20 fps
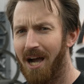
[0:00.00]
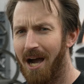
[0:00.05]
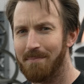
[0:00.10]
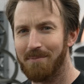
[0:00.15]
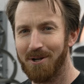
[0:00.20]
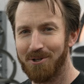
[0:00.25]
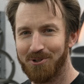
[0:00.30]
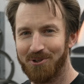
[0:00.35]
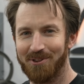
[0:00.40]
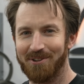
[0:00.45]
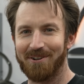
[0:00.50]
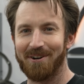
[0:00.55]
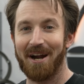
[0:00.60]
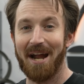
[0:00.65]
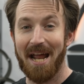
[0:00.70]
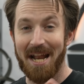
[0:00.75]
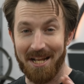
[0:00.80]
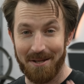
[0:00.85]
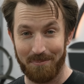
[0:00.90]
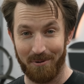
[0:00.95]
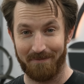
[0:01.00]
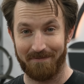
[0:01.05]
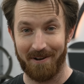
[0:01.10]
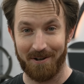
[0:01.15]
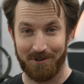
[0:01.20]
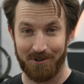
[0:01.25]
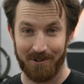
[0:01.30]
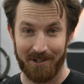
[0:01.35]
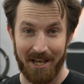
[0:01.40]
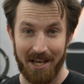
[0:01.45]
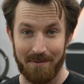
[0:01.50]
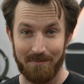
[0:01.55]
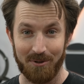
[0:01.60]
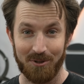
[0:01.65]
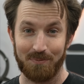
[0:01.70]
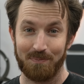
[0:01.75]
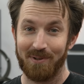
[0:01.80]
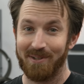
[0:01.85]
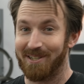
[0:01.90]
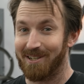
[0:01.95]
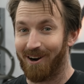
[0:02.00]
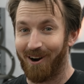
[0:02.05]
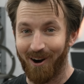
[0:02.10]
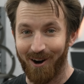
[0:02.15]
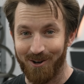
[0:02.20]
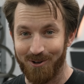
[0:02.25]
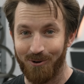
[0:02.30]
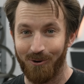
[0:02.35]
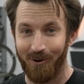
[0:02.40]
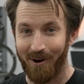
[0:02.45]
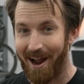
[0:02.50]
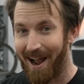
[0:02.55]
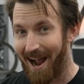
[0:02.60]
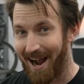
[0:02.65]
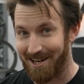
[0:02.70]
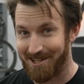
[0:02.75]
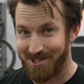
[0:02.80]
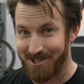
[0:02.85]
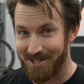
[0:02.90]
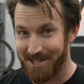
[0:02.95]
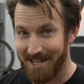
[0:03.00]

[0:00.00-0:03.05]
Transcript: I'm not sure there are any professional gamers playing hardcore action